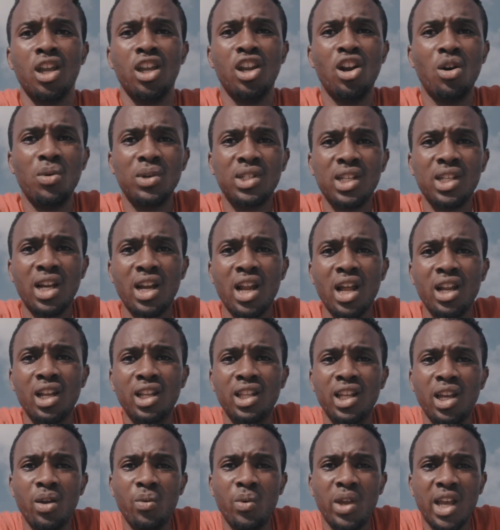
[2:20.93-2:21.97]
You know what's another
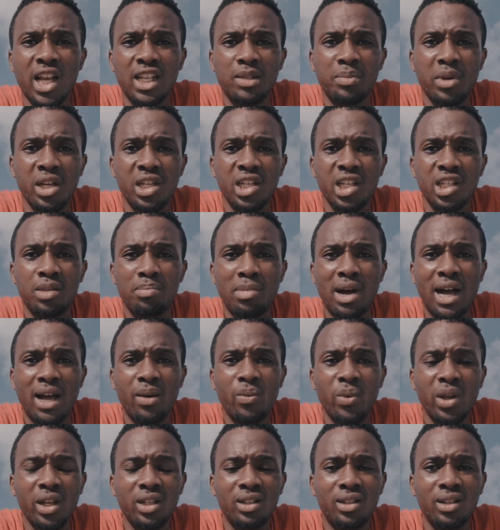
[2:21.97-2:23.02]
thing we as Bajans
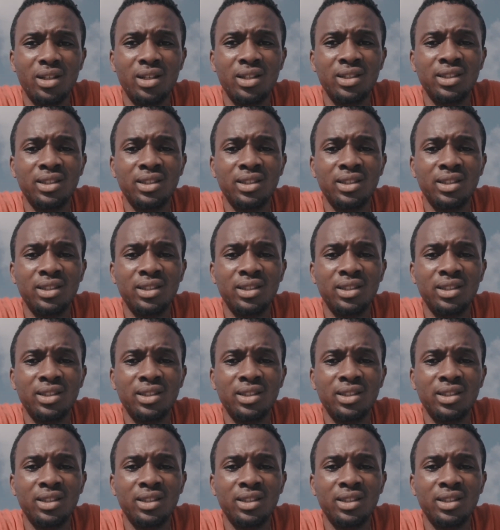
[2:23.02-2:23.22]
bad with?